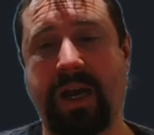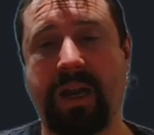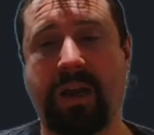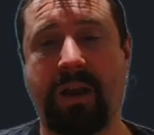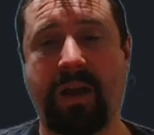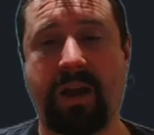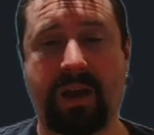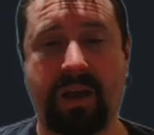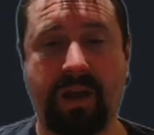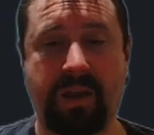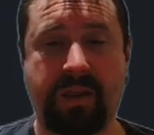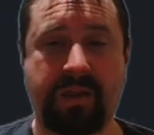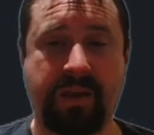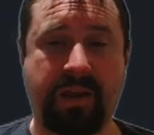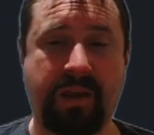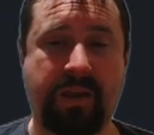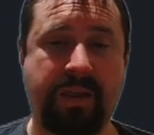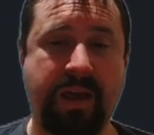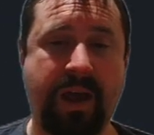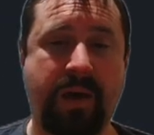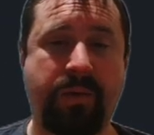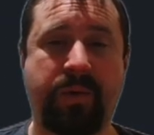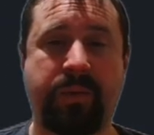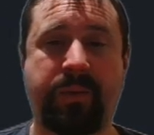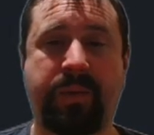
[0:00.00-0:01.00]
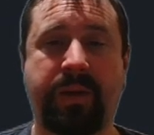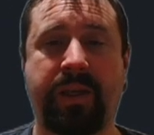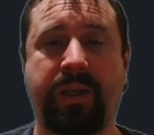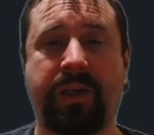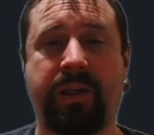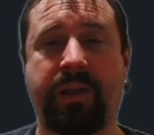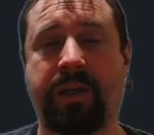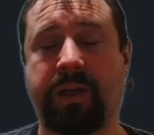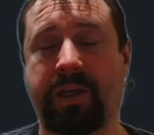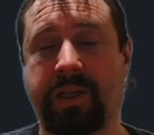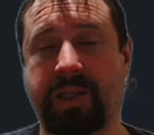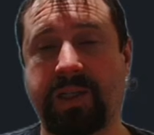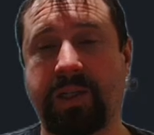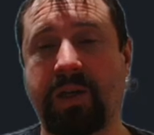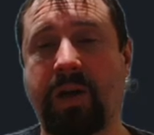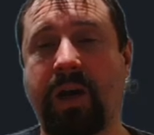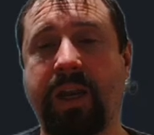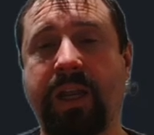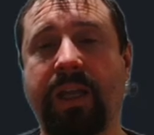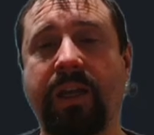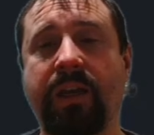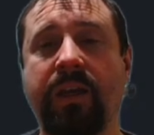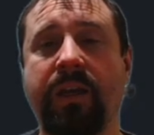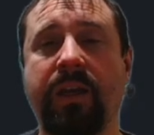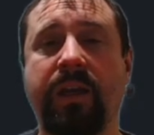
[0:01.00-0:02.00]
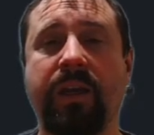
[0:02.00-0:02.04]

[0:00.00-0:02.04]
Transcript: Like, I think that would be exciting.